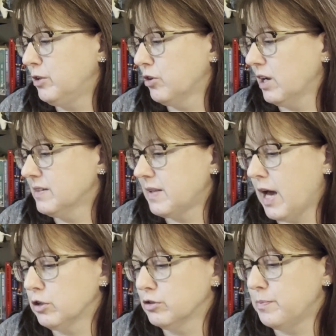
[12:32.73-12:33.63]
during a sad
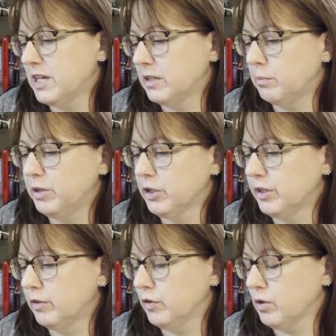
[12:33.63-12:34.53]
or demanding period
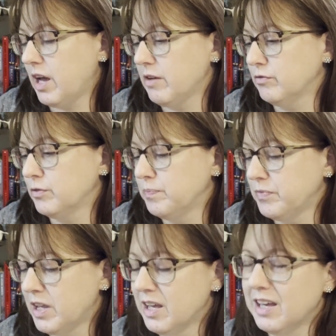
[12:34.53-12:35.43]
of your life.
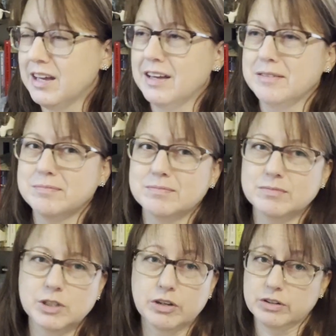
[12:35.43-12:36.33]

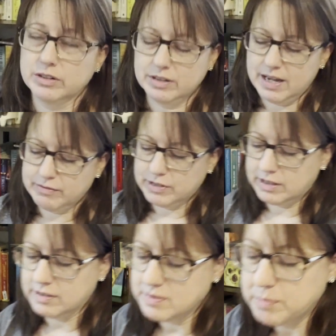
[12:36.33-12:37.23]
Y'all are gonna laugh at
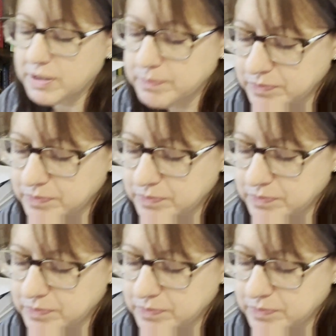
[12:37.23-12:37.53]
this, but